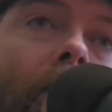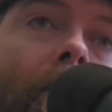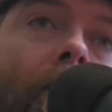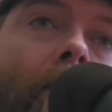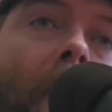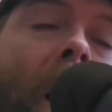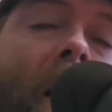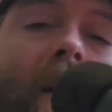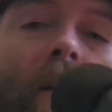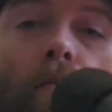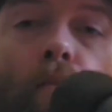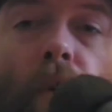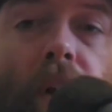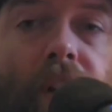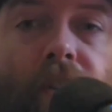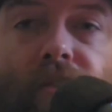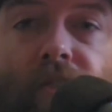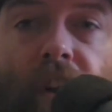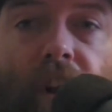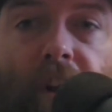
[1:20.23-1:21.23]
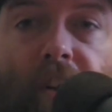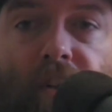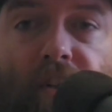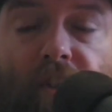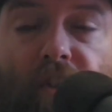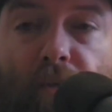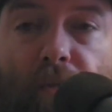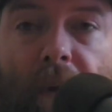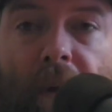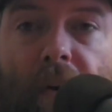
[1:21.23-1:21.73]
I didn't witness the lights
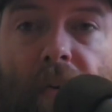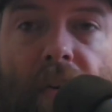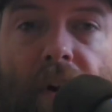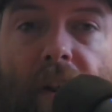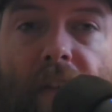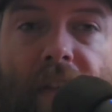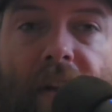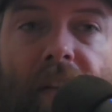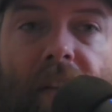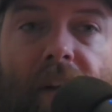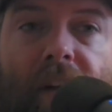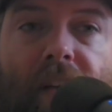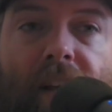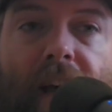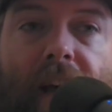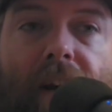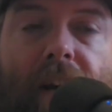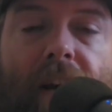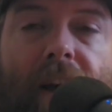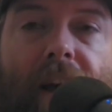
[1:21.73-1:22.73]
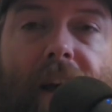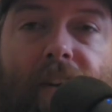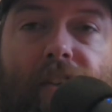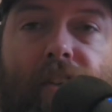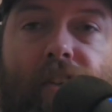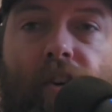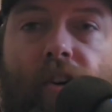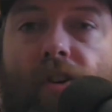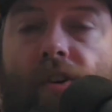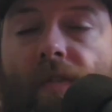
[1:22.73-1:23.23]
disappear or anything like that. I
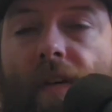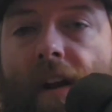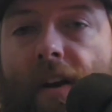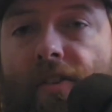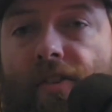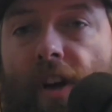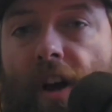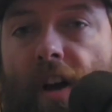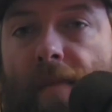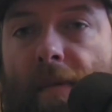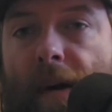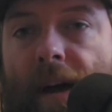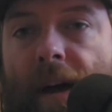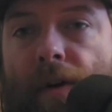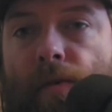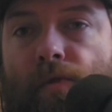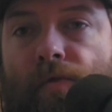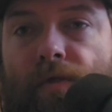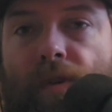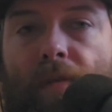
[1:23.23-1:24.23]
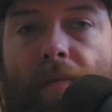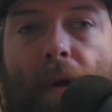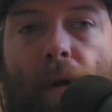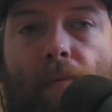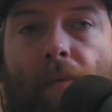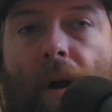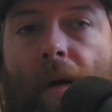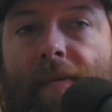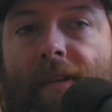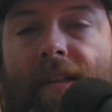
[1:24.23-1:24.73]
actually turned around the side of my house for
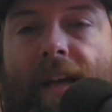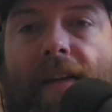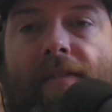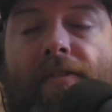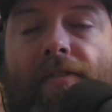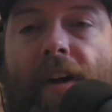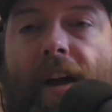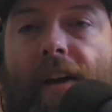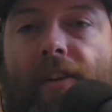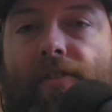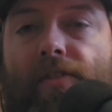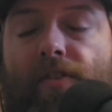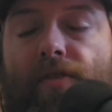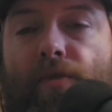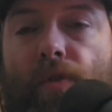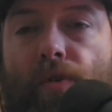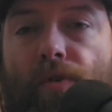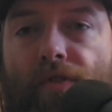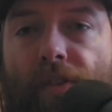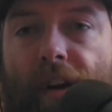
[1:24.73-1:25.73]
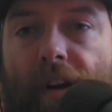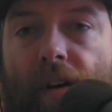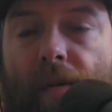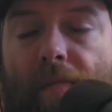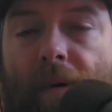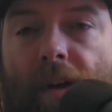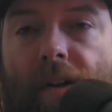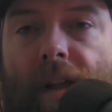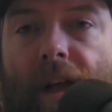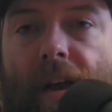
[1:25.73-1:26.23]
about probably 10 seconds to throw a
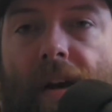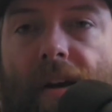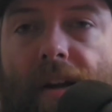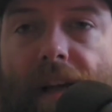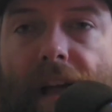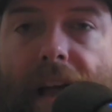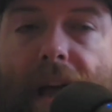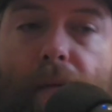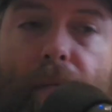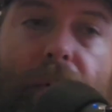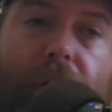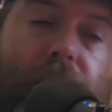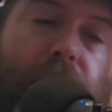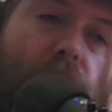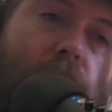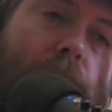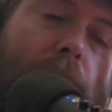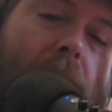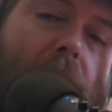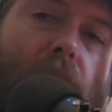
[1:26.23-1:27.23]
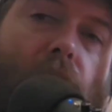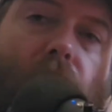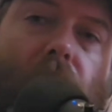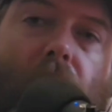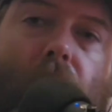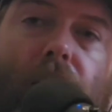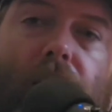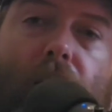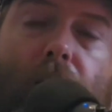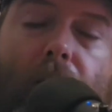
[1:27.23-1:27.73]
cigarette butt down in the can. When I turned back
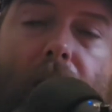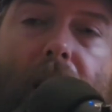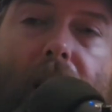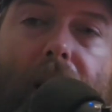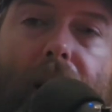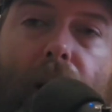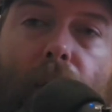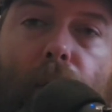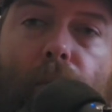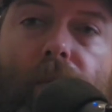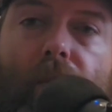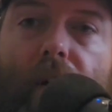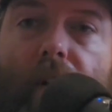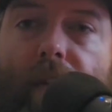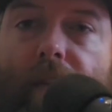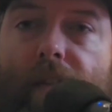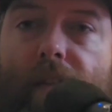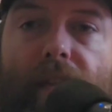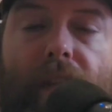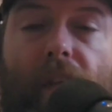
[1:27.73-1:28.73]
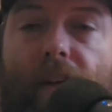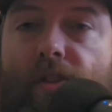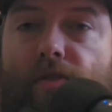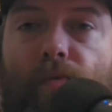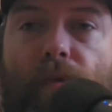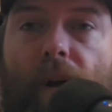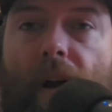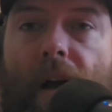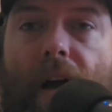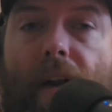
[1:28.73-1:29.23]
around and come back out, the
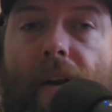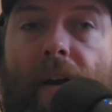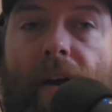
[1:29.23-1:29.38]
lights were gone.